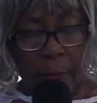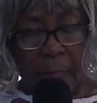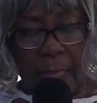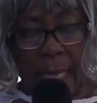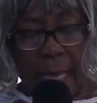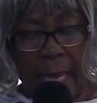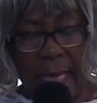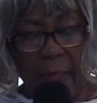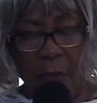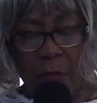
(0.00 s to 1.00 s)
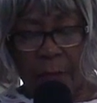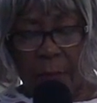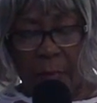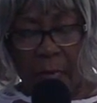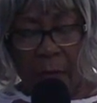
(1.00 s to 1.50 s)
Now Hannah was
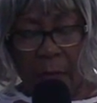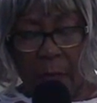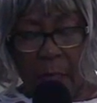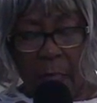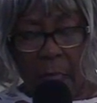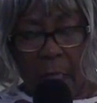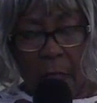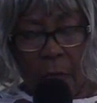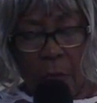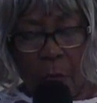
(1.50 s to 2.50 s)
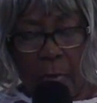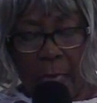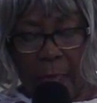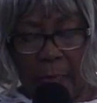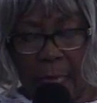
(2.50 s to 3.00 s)
married to
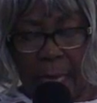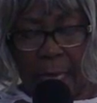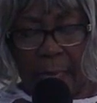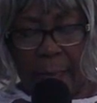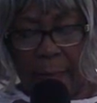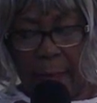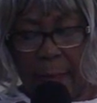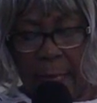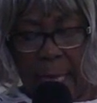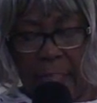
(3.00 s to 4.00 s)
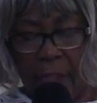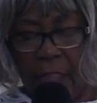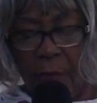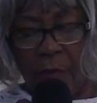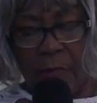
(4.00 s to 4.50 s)
Elkanah, and
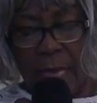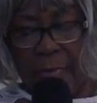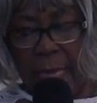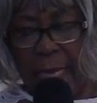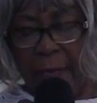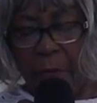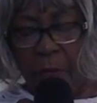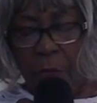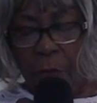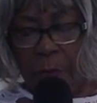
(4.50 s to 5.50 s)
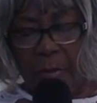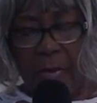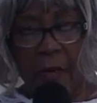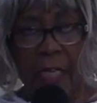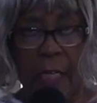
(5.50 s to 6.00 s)
she was not able to
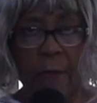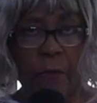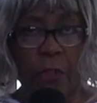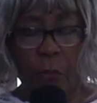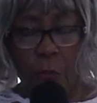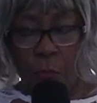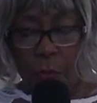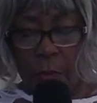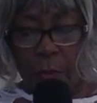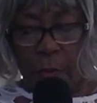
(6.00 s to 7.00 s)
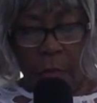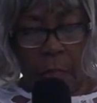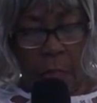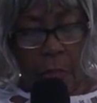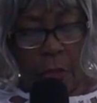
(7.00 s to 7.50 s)
bear him children.
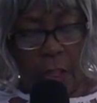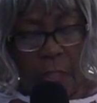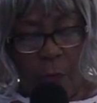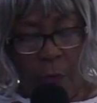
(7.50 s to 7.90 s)
She